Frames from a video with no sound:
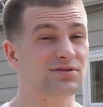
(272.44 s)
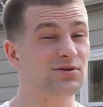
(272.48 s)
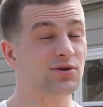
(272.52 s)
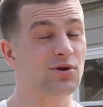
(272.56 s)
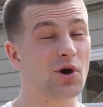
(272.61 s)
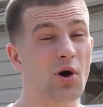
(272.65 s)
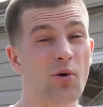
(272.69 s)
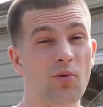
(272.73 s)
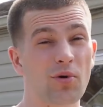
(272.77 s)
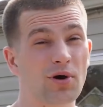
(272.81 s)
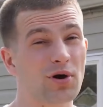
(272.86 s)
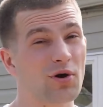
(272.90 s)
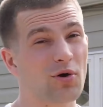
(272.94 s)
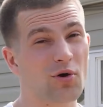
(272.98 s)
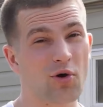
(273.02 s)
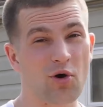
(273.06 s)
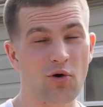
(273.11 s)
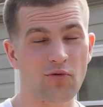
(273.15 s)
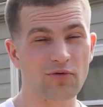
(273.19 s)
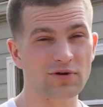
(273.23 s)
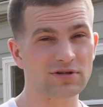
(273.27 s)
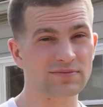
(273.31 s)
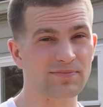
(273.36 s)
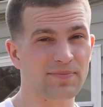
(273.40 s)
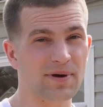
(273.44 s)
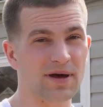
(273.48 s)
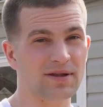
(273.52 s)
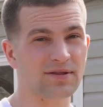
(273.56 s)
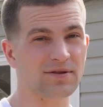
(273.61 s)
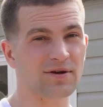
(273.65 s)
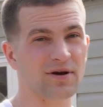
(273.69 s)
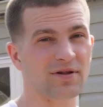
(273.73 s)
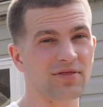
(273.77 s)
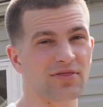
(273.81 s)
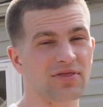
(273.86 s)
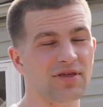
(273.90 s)
You don't want to
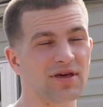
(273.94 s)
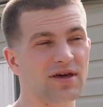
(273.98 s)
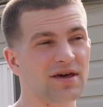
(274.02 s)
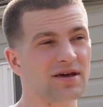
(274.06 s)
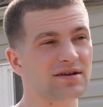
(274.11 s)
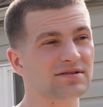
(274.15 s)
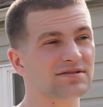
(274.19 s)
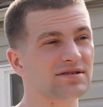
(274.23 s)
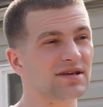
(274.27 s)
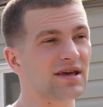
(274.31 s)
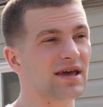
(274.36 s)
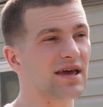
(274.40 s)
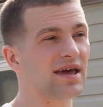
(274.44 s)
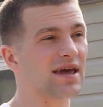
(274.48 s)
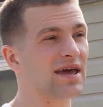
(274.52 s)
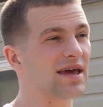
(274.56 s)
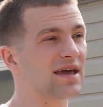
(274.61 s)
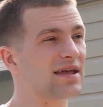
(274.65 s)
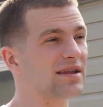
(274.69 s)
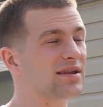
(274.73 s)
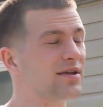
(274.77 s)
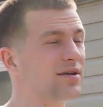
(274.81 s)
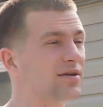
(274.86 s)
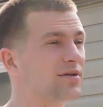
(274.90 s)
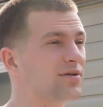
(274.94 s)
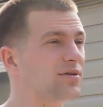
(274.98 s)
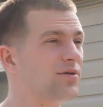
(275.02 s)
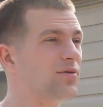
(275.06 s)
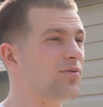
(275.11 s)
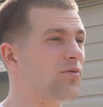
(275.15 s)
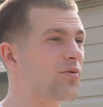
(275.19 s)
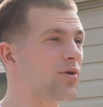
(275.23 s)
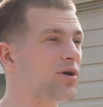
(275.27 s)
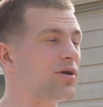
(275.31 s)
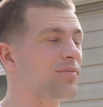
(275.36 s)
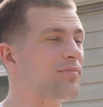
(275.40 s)
overspend on things, and
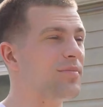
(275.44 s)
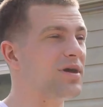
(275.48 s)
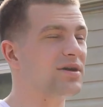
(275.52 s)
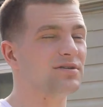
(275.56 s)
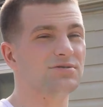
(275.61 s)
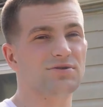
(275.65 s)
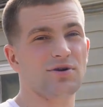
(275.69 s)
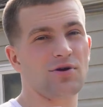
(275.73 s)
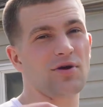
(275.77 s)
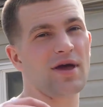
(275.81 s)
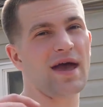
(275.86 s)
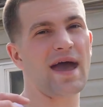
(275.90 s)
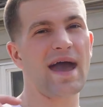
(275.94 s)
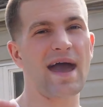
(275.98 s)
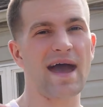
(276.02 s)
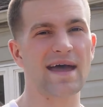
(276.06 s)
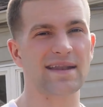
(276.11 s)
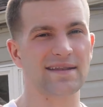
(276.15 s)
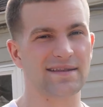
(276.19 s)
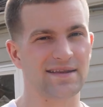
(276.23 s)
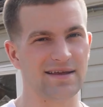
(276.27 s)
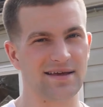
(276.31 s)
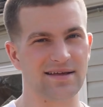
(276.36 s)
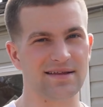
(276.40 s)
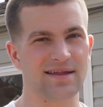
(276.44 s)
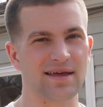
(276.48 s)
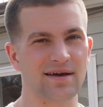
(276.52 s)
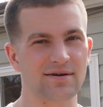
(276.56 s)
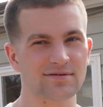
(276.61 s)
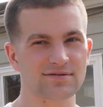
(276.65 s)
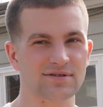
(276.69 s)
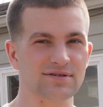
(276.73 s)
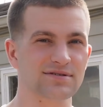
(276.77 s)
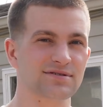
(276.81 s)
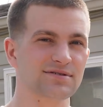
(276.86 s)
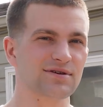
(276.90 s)
you want to make sure you add
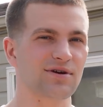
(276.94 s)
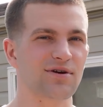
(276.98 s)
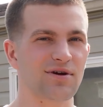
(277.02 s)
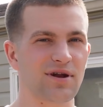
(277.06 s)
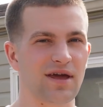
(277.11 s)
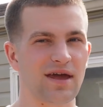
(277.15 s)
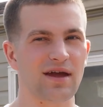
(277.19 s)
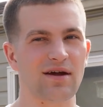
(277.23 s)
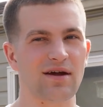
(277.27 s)
details in certain